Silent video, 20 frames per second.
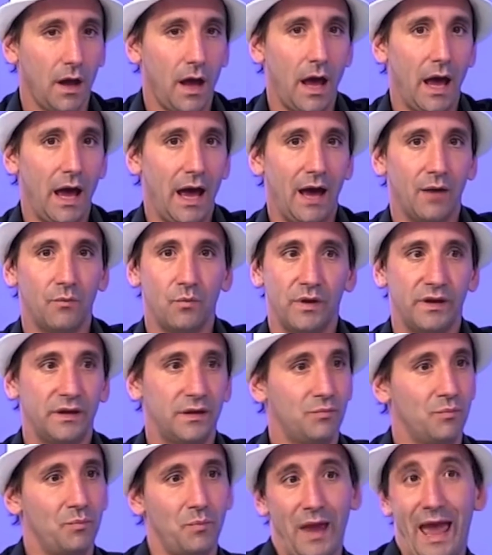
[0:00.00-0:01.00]
and we
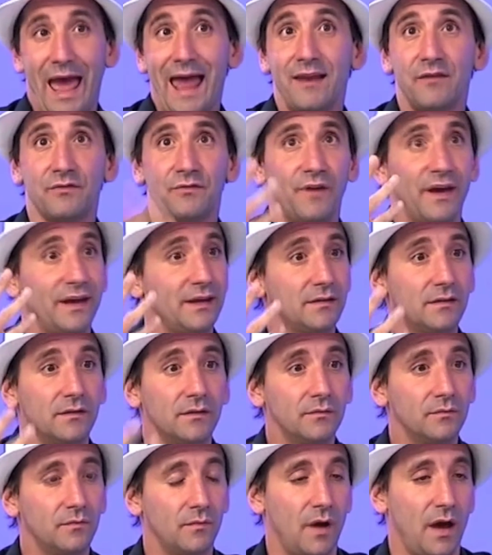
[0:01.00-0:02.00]
elevate
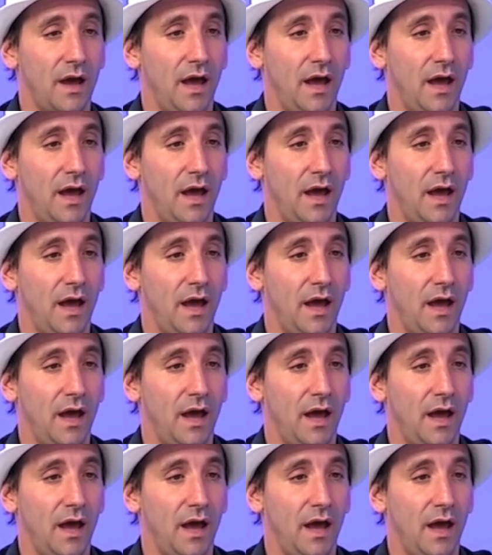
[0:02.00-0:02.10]
them,